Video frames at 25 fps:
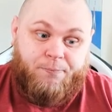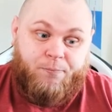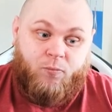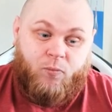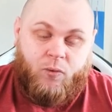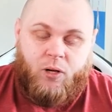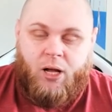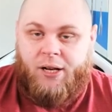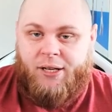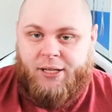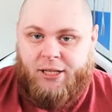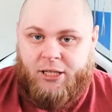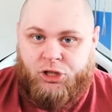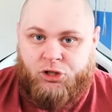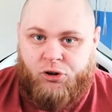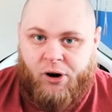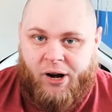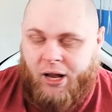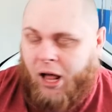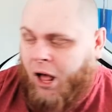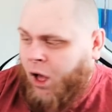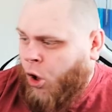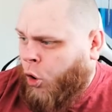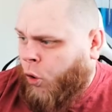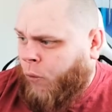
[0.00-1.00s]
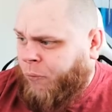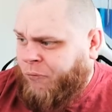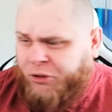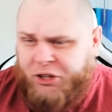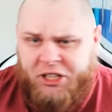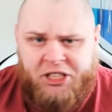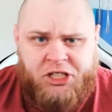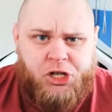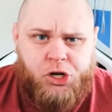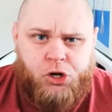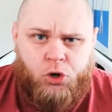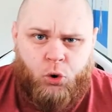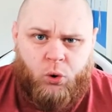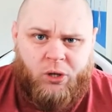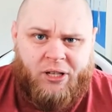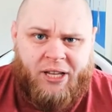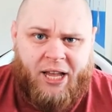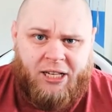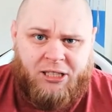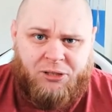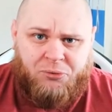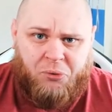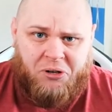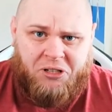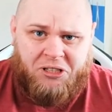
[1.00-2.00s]
I need to try it. Hopefully Ginola
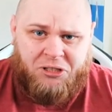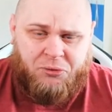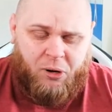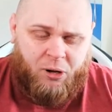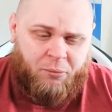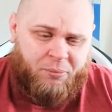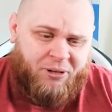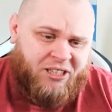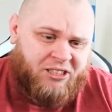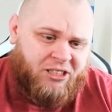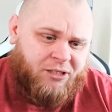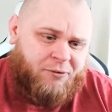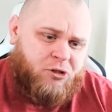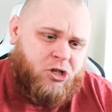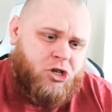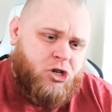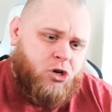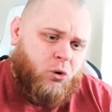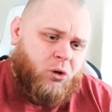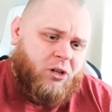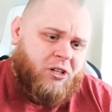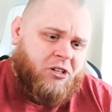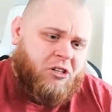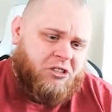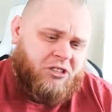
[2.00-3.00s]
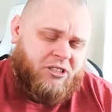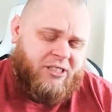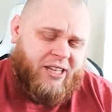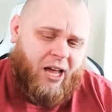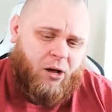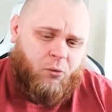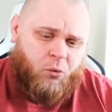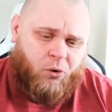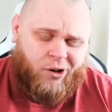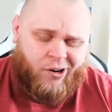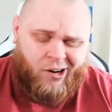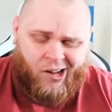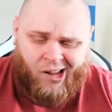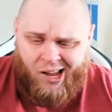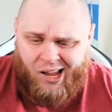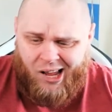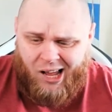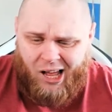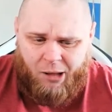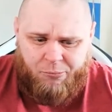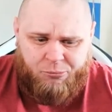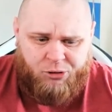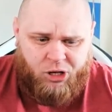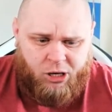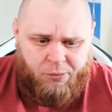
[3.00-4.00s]
gets one as well, because if Ginola doesn't get one,
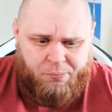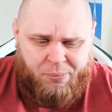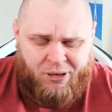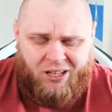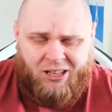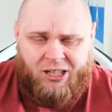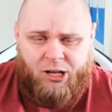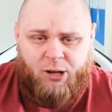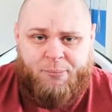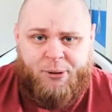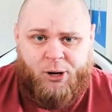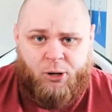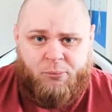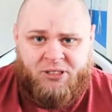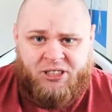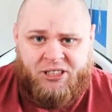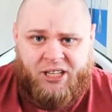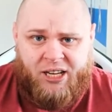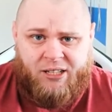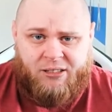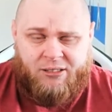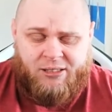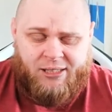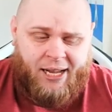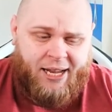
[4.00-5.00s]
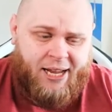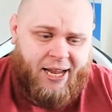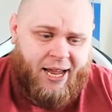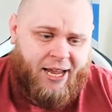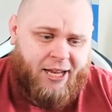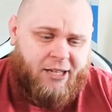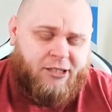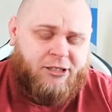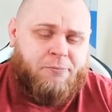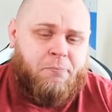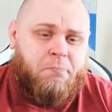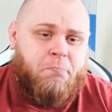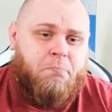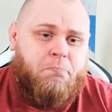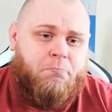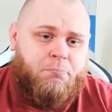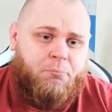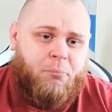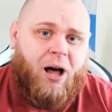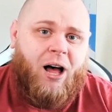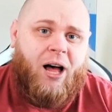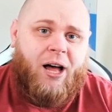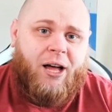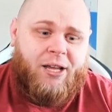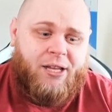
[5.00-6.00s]
I'm going to be a little bit upset. He is
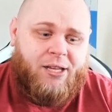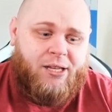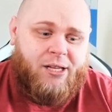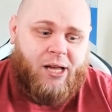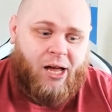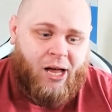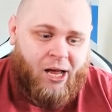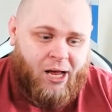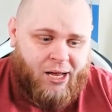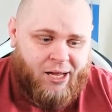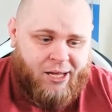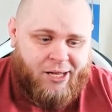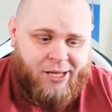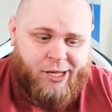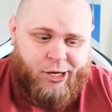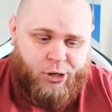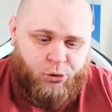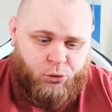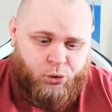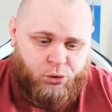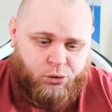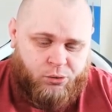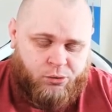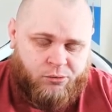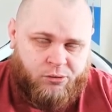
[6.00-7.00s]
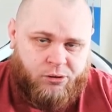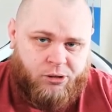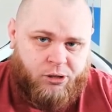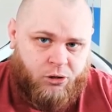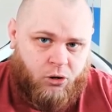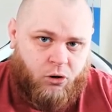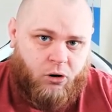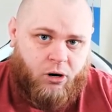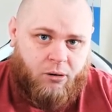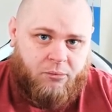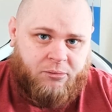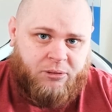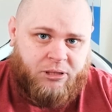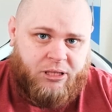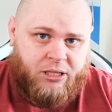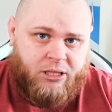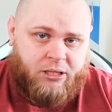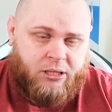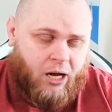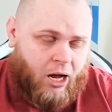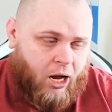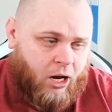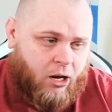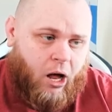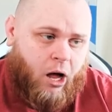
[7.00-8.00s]
my hero. You know what I'm saying?
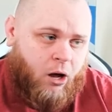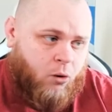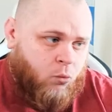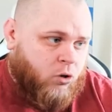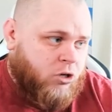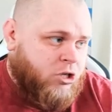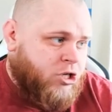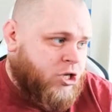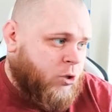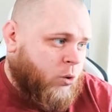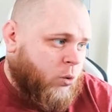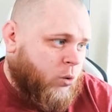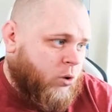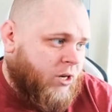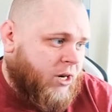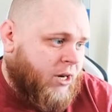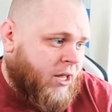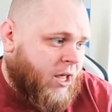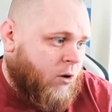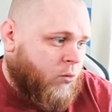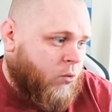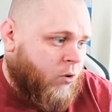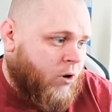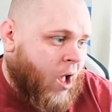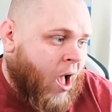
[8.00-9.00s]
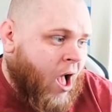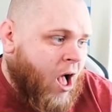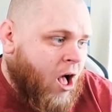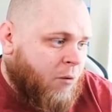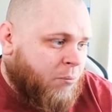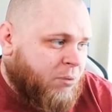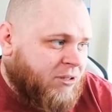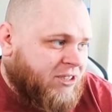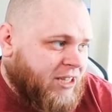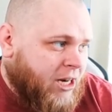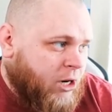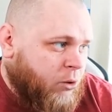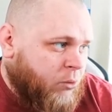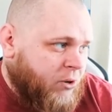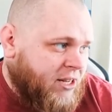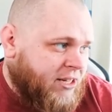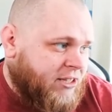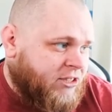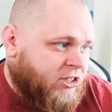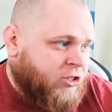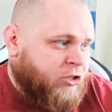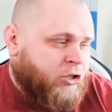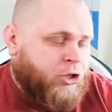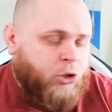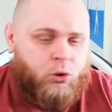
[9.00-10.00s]
I want Ginola to get one. But anyways,
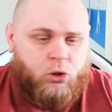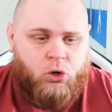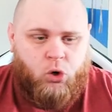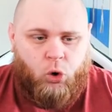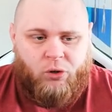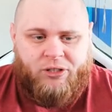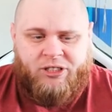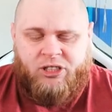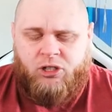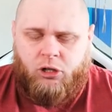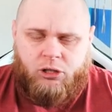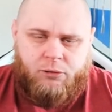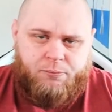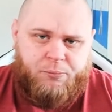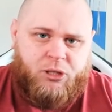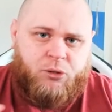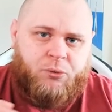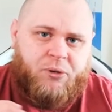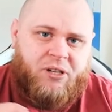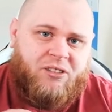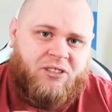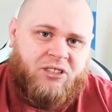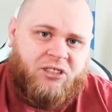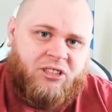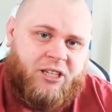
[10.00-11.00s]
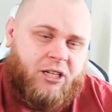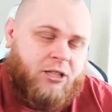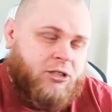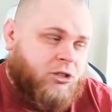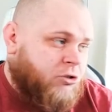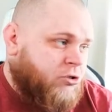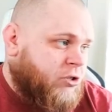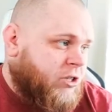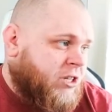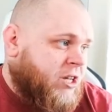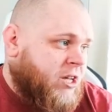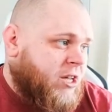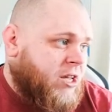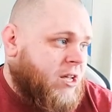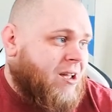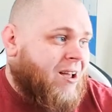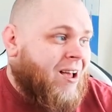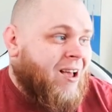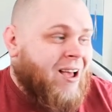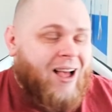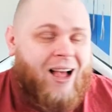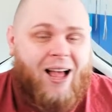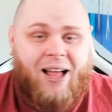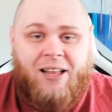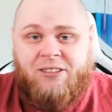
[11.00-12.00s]
Joe Cole, he's costing between 600k
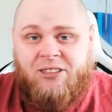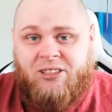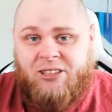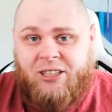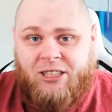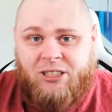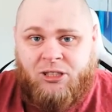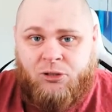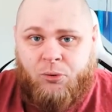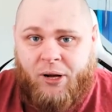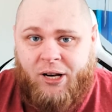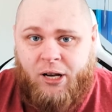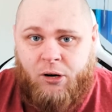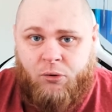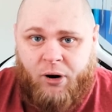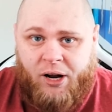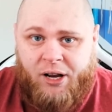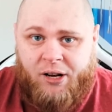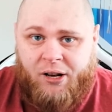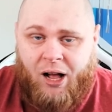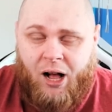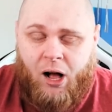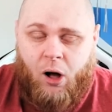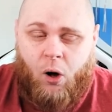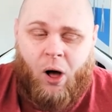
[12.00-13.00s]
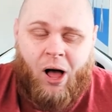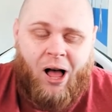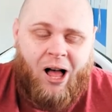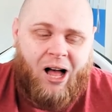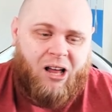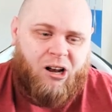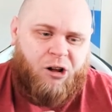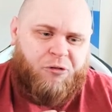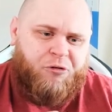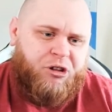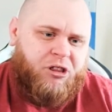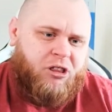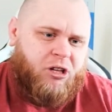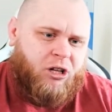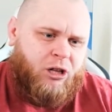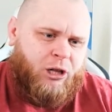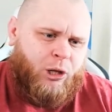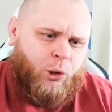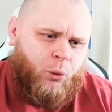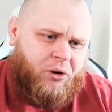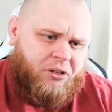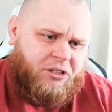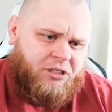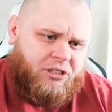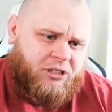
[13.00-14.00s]
and 620 right now. And I think the
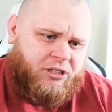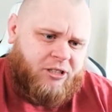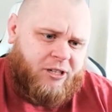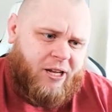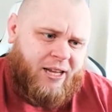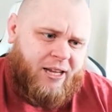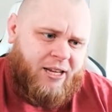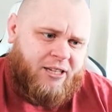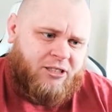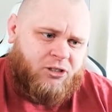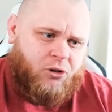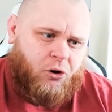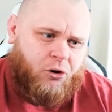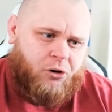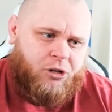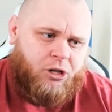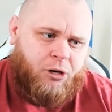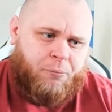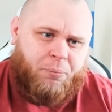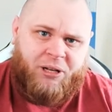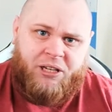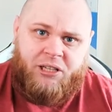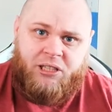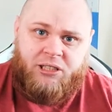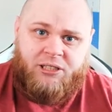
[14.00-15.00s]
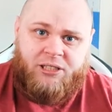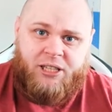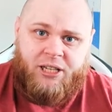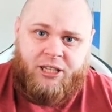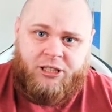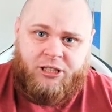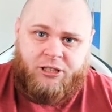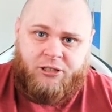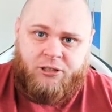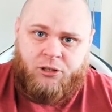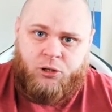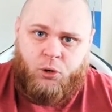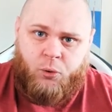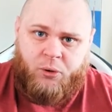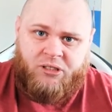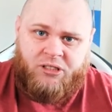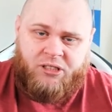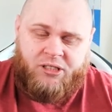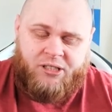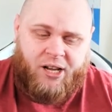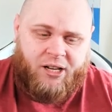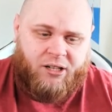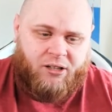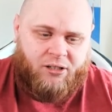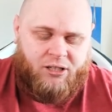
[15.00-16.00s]
lowest is on the PlayStation,
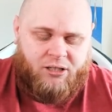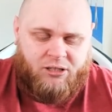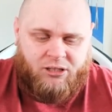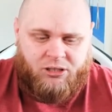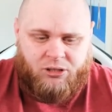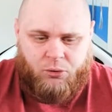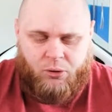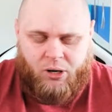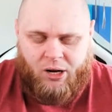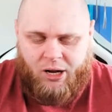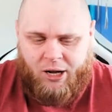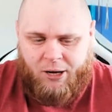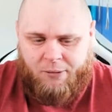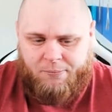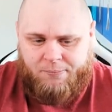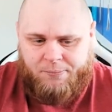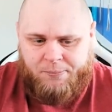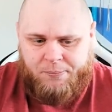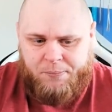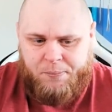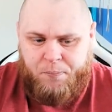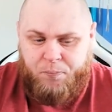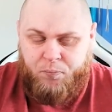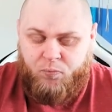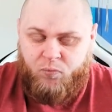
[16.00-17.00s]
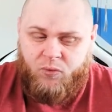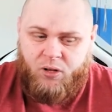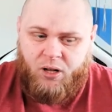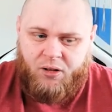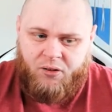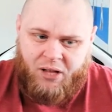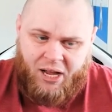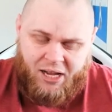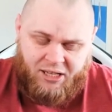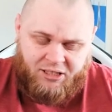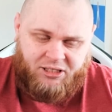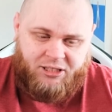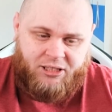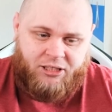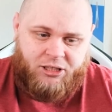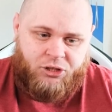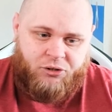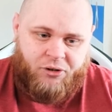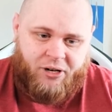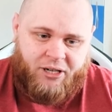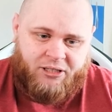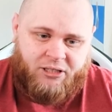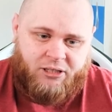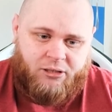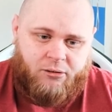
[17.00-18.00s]
coincidentally. So, that's
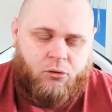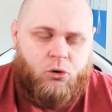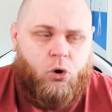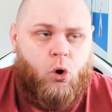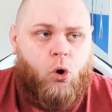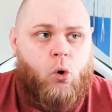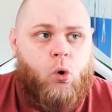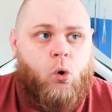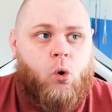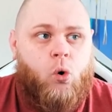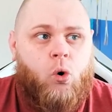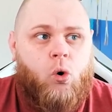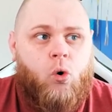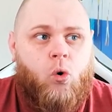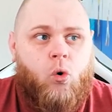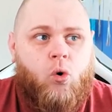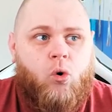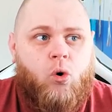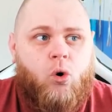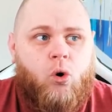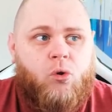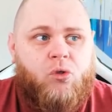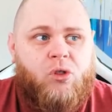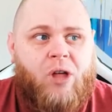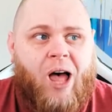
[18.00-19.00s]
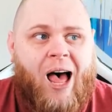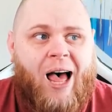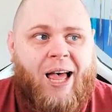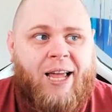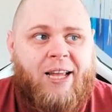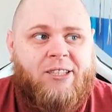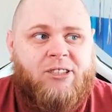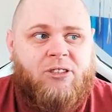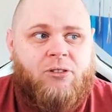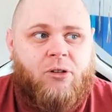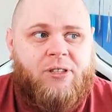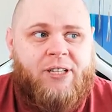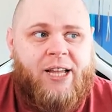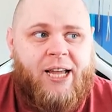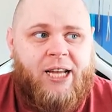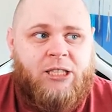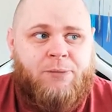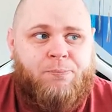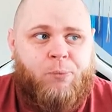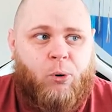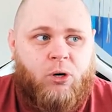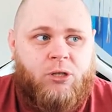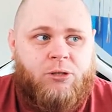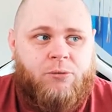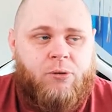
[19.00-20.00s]
interesting. No, the highest on the
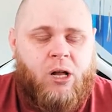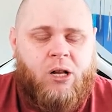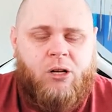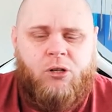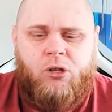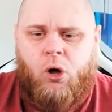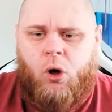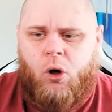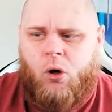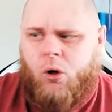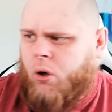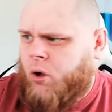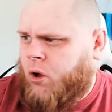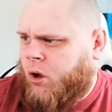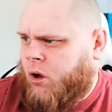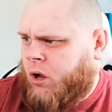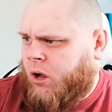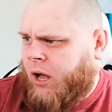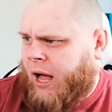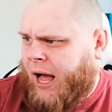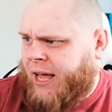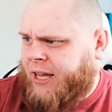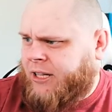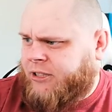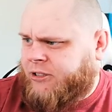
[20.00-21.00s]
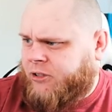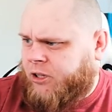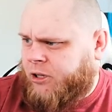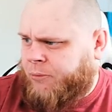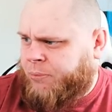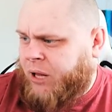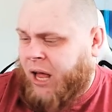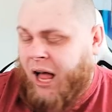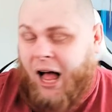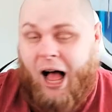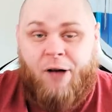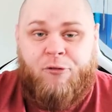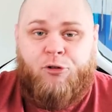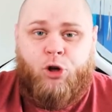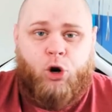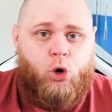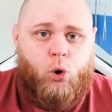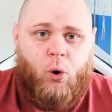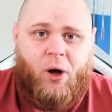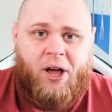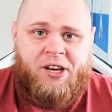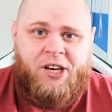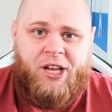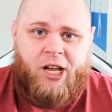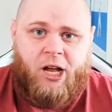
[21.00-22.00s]
Xbox. No, highest on the... I've got no
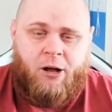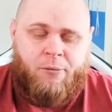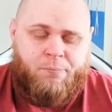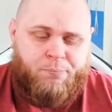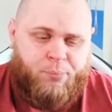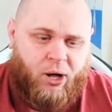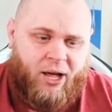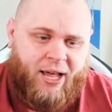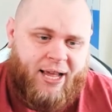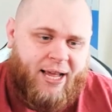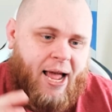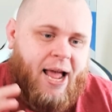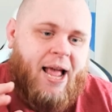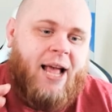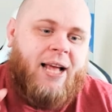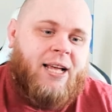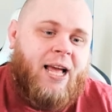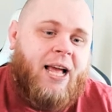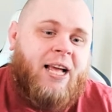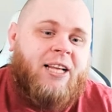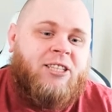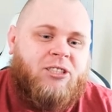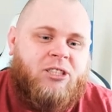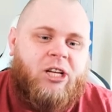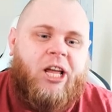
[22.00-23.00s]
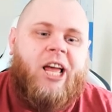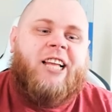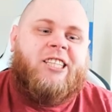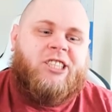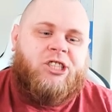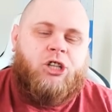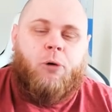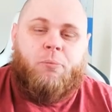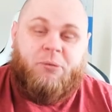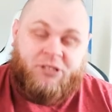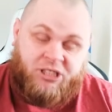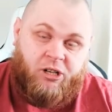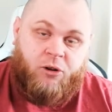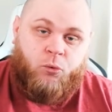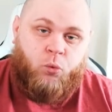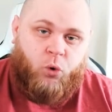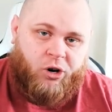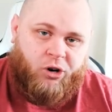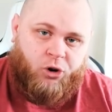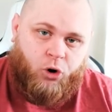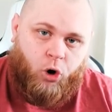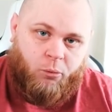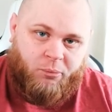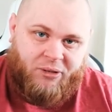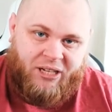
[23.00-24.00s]
idea, but it's the opposite of what it
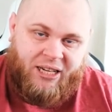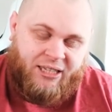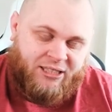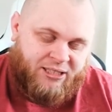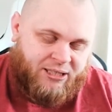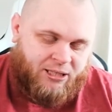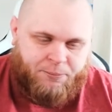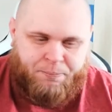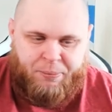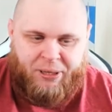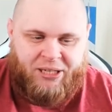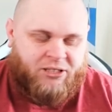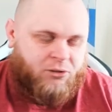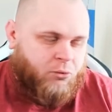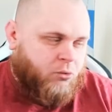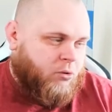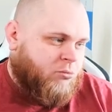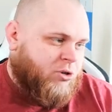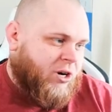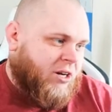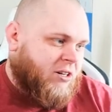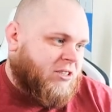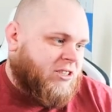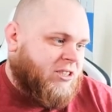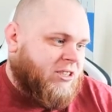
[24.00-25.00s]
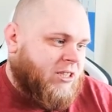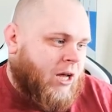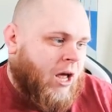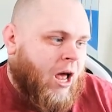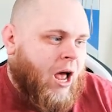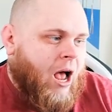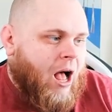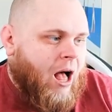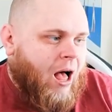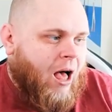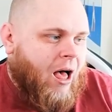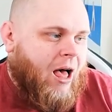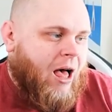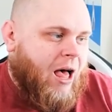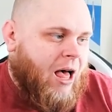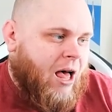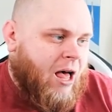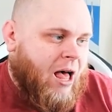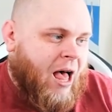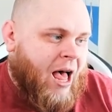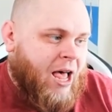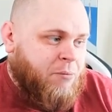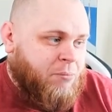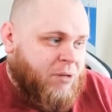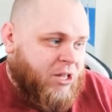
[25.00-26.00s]
normally is. That's basically what I'm trying to say.
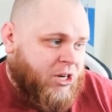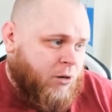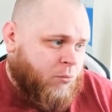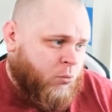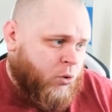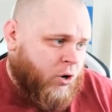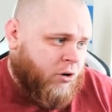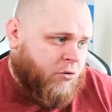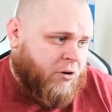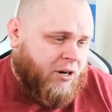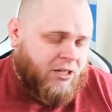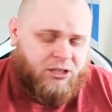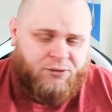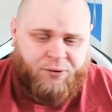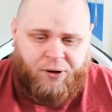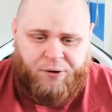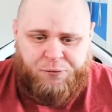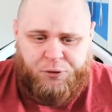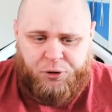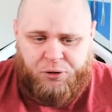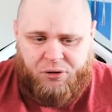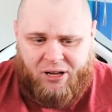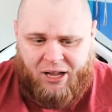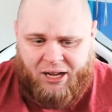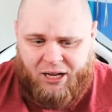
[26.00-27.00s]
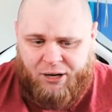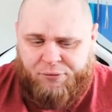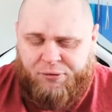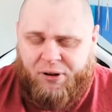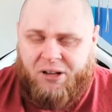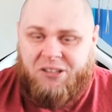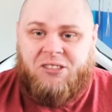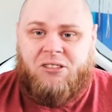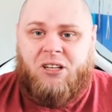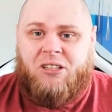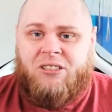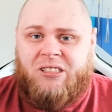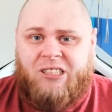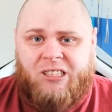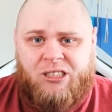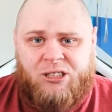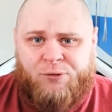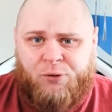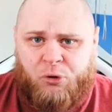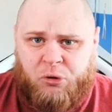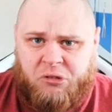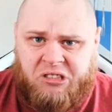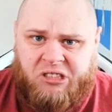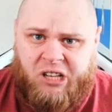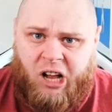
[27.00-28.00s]
High medium work rates, 5'9", 5-star skills,
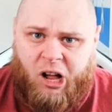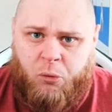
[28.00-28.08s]
4-star.